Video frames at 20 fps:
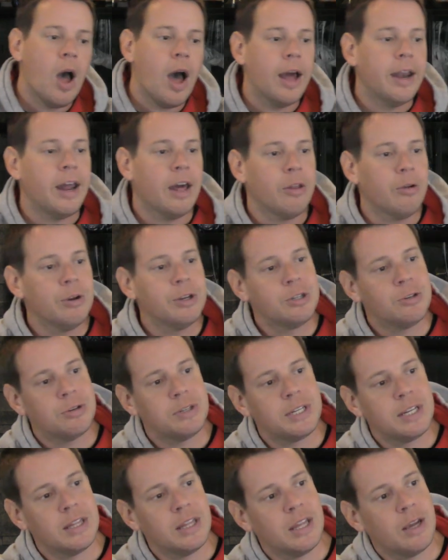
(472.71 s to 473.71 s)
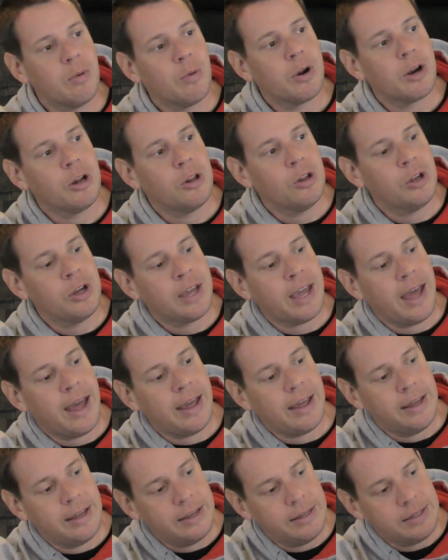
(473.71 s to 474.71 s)
Another interesting thing we're going to look
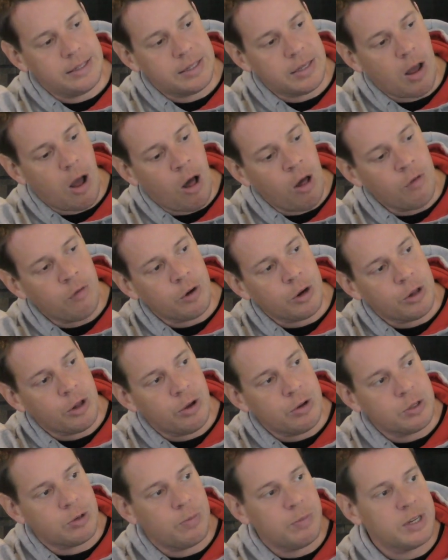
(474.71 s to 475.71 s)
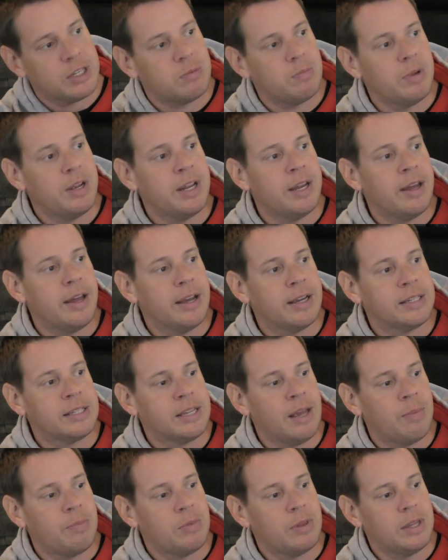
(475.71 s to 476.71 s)
at is all of her clothes are mixed media
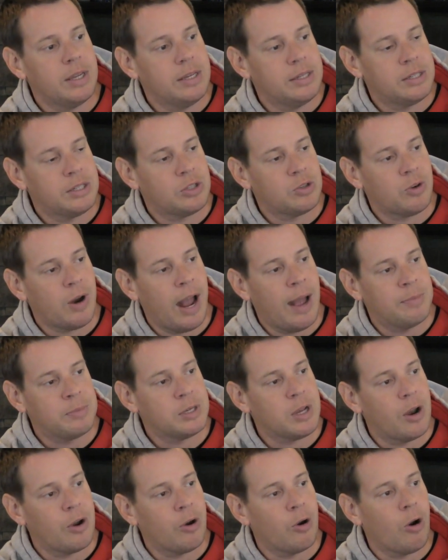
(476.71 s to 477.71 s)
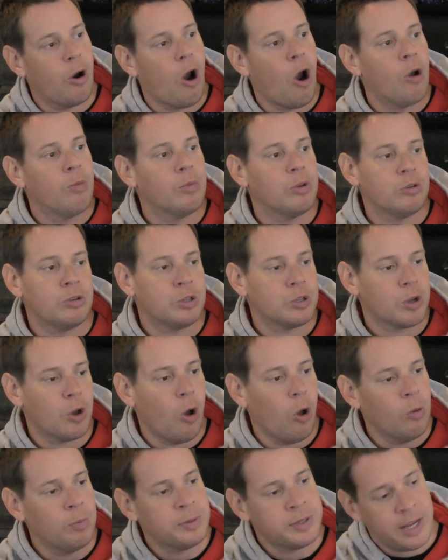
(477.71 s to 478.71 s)
except these straps on her arm. They're
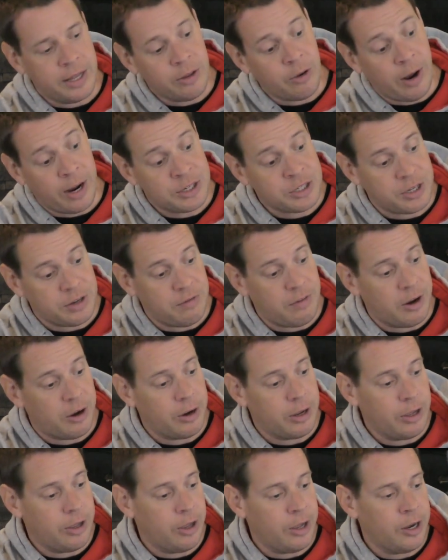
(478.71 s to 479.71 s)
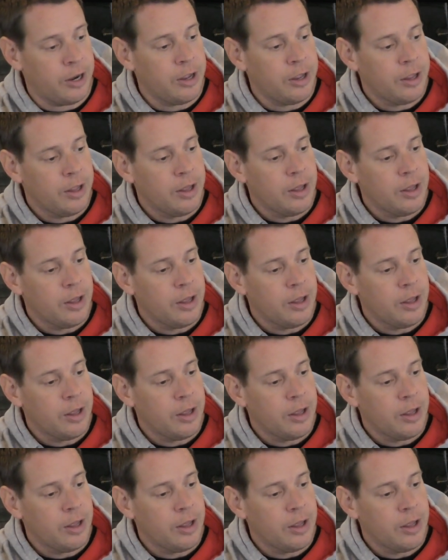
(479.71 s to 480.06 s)
sculpted and they're actually very good.